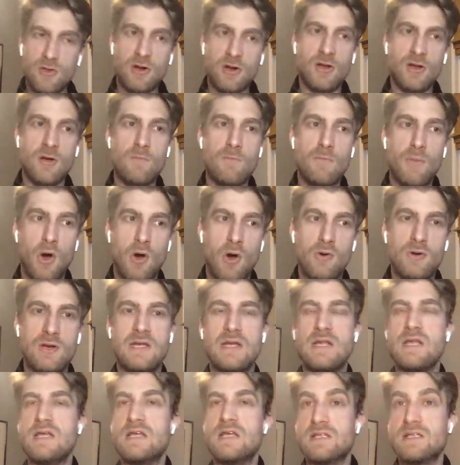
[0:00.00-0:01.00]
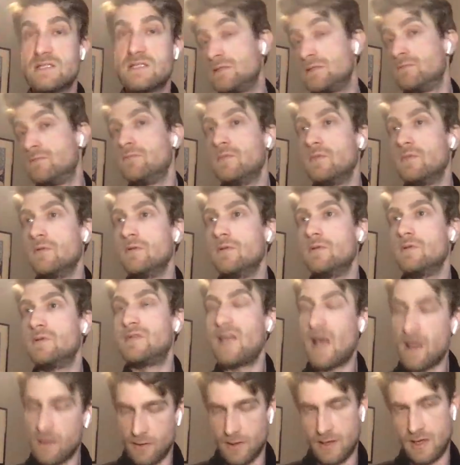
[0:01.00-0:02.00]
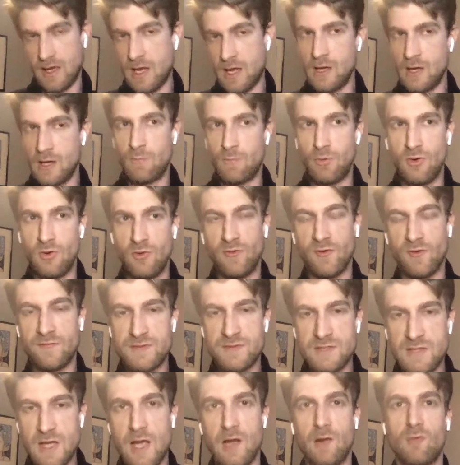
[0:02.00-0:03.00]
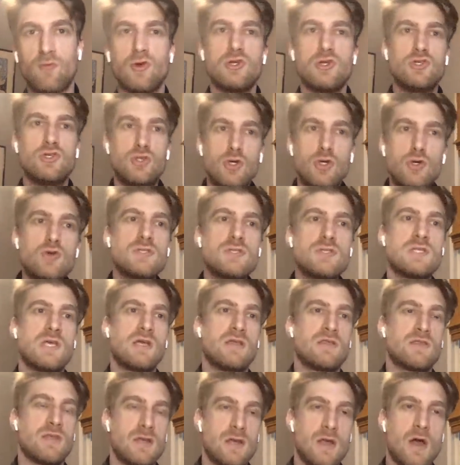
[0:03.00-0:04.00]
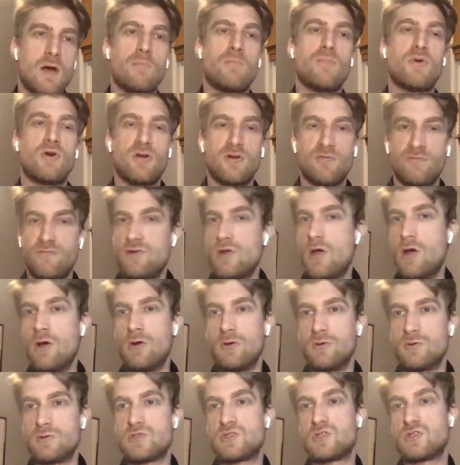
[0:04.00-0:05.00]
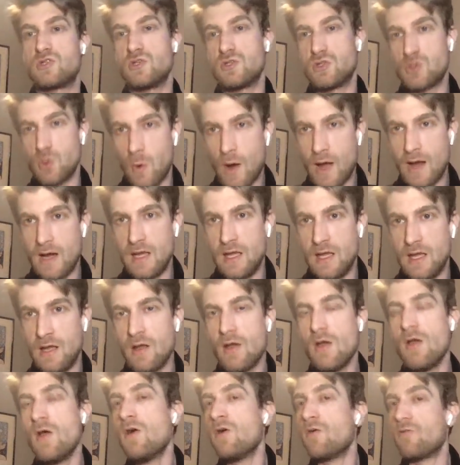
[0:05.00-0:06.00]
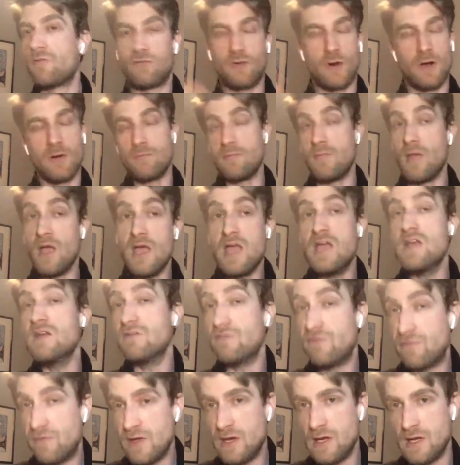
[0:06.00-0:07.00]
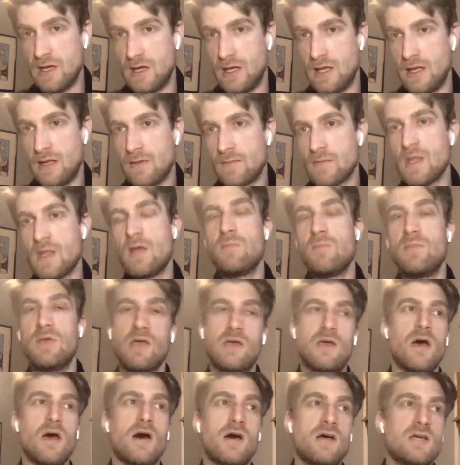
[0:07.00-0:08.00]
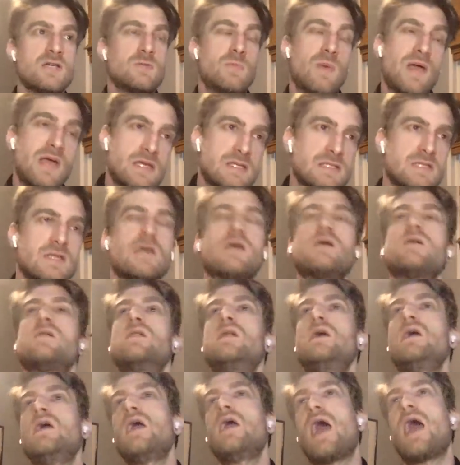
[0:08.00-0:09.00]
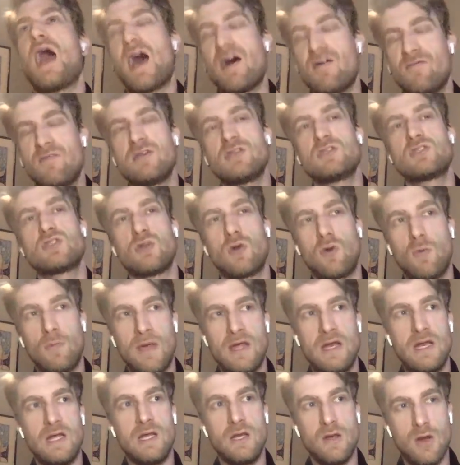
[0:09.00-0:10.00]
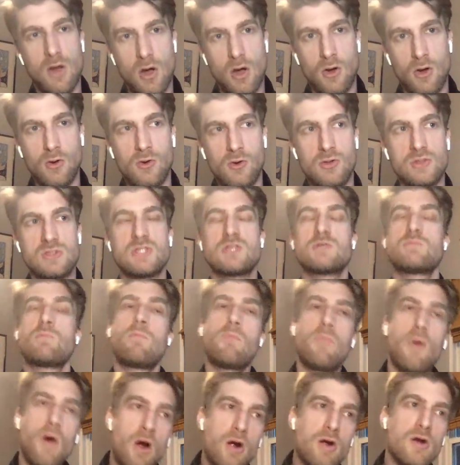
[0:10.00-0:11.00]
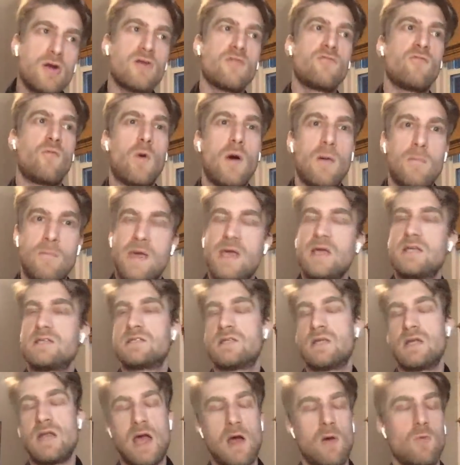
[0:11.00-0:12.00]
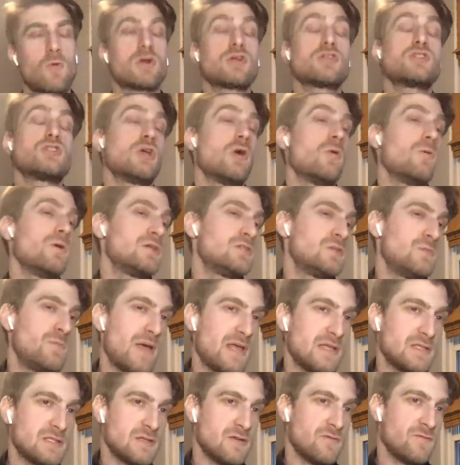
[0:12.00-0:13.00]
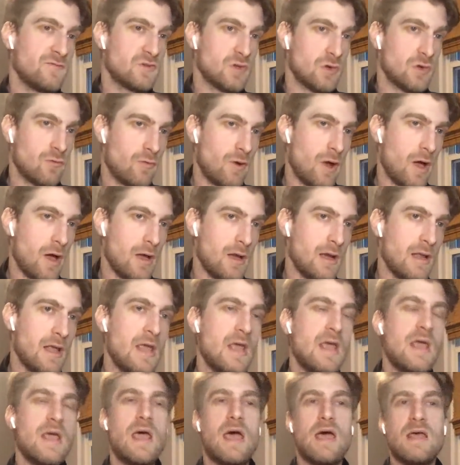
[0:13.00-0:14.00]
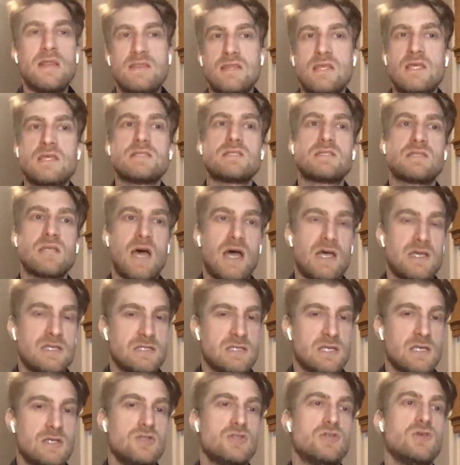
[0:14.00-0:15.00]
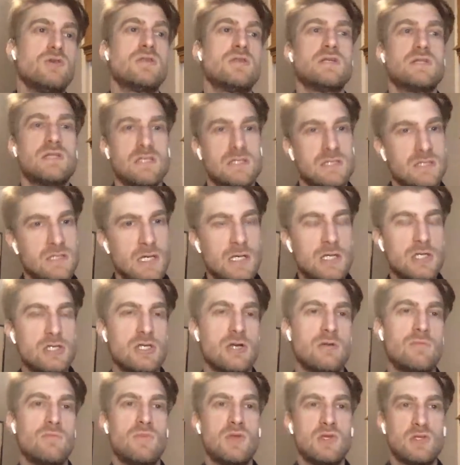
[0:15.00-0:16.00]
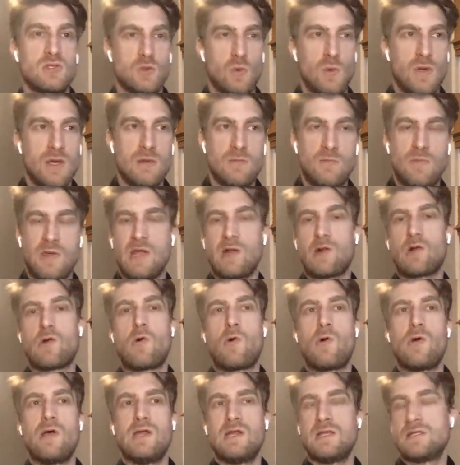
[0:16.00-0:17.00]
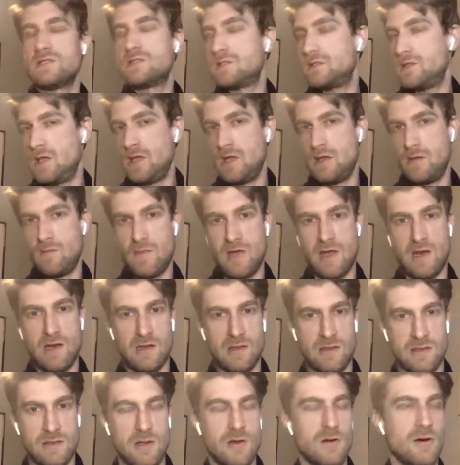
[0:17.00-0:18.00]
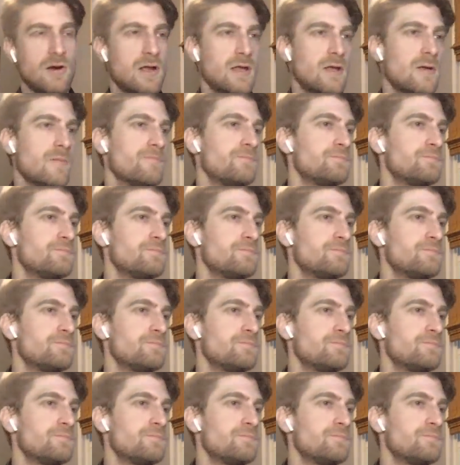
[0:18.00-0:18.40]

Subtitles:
component is delegated proof of stake, reducing the number of nodes to 20 from infinity, because basically having so many nodes is part of what makes the network so expensive to run. And this ties into the distinction between Bitcoin and Steem and Ethereum.